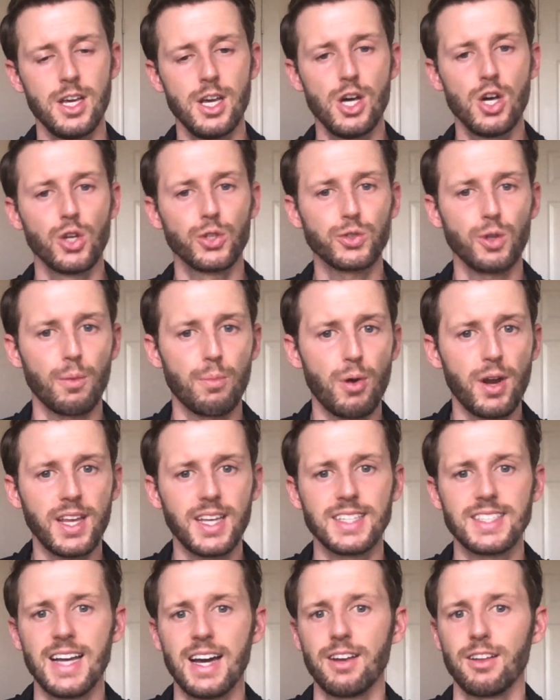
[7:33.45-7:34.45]
So I'll break it
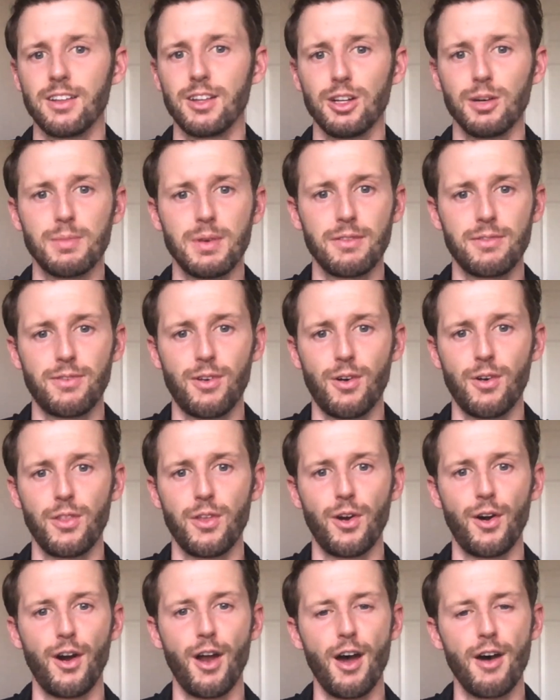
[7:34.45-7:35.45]
down a little bit
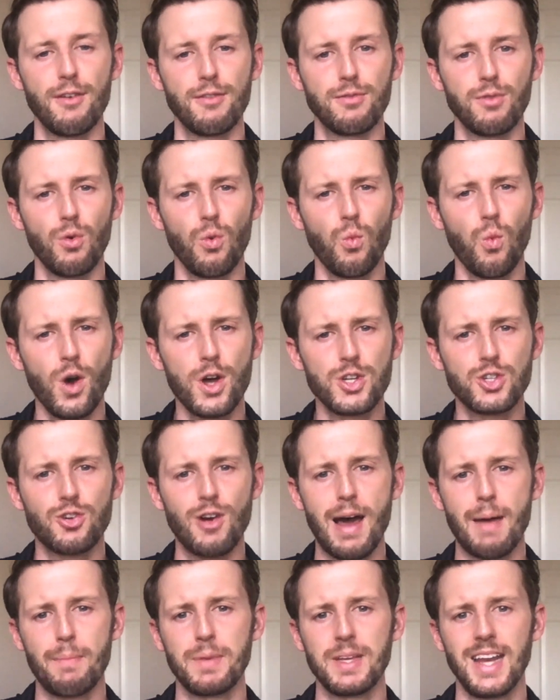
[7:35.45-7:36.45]
further of what
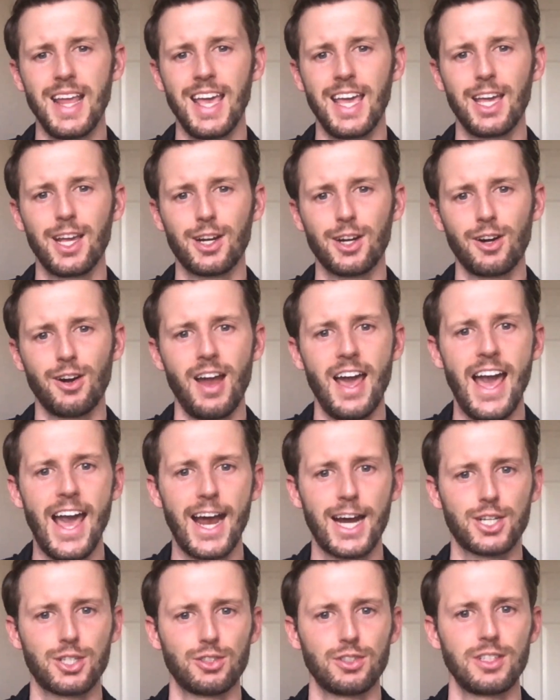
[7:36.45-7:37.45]
dropping anchor
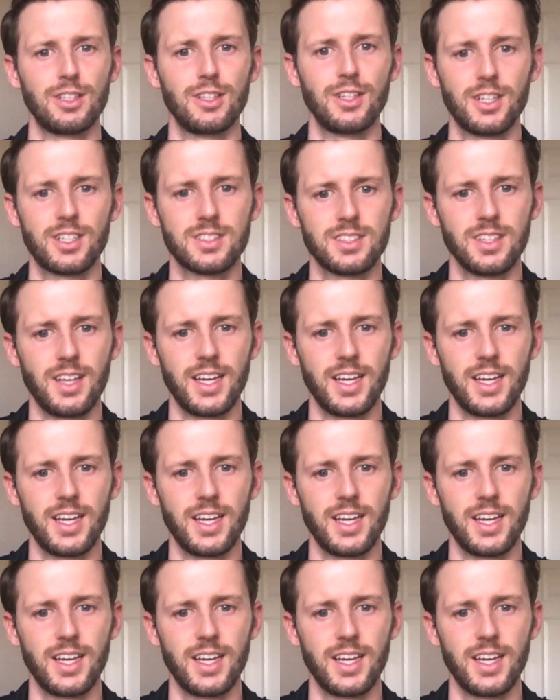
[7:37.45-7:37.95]
actually looks like.